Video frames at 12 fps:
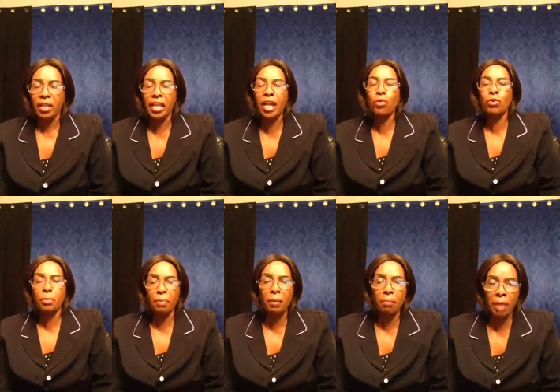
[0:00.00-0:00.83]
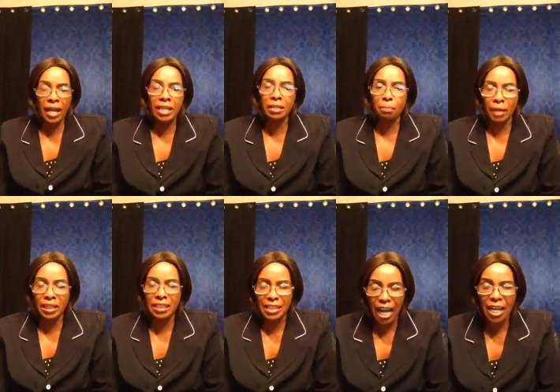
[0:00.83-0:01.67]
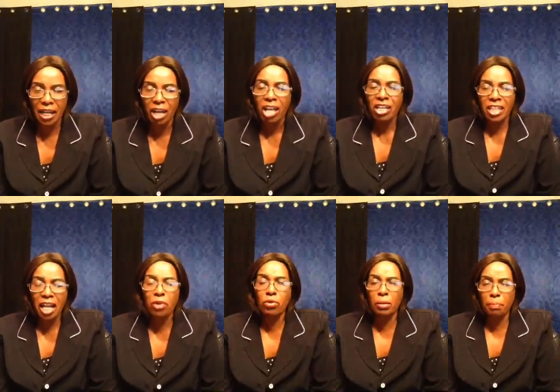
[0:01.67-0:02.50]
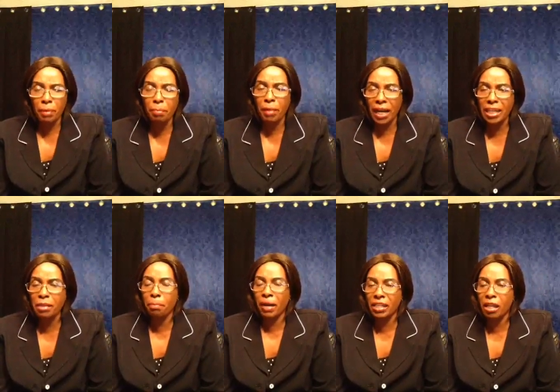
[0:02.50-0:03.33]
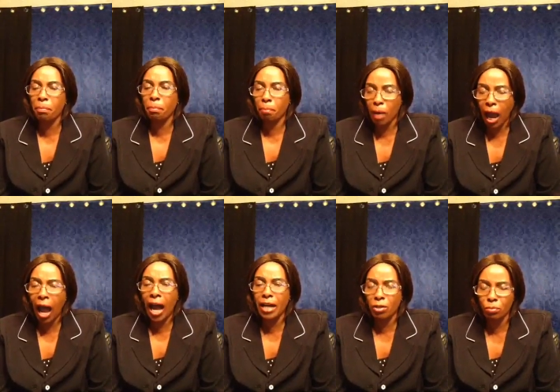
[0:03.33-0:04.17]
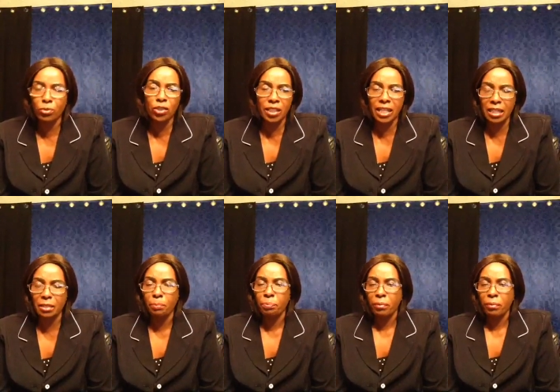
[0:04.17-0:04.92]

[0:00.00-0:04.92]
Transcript: They would be married by thunder. They would be married by the blood of Jesus.